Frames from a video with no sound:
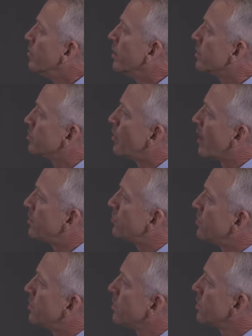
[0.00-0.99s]
Because by
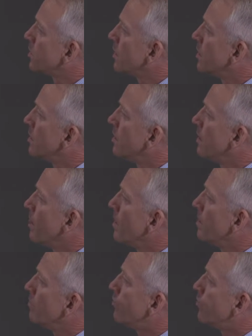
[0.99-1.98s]
tradition,
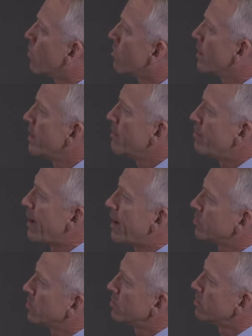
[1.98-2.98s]
foreign
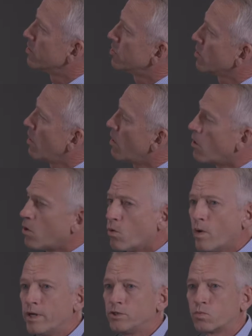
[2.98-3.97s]
ambassadors
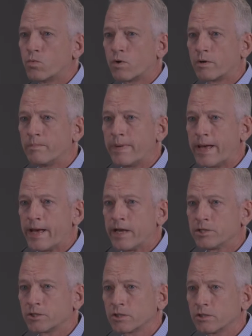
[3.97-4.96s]
always wore
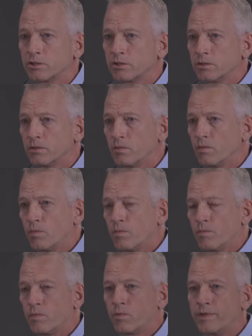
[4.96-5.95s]
masks
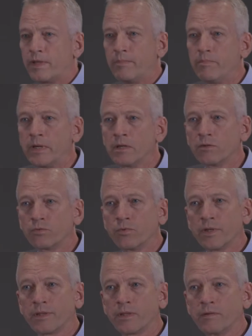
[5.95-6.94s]
when they mingled
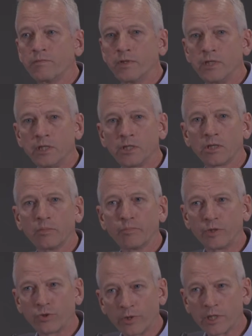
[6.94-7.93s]
with Venetian
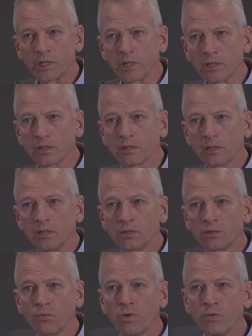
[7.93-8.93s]
patricians. And
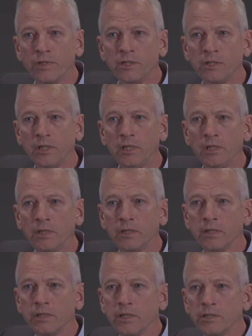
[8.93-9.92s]
so, what we see
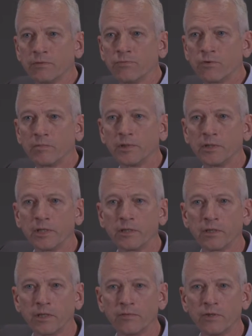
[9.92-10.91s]
here is a formal
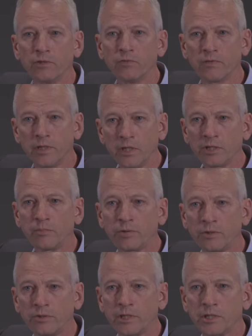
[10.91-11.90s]
dinner given to Venetian
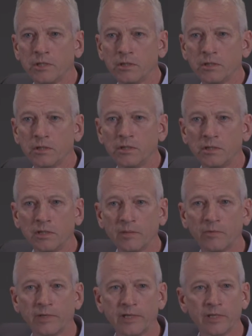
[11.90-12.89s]
patricians. You can see
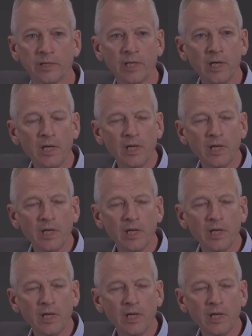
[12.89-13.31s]
them around the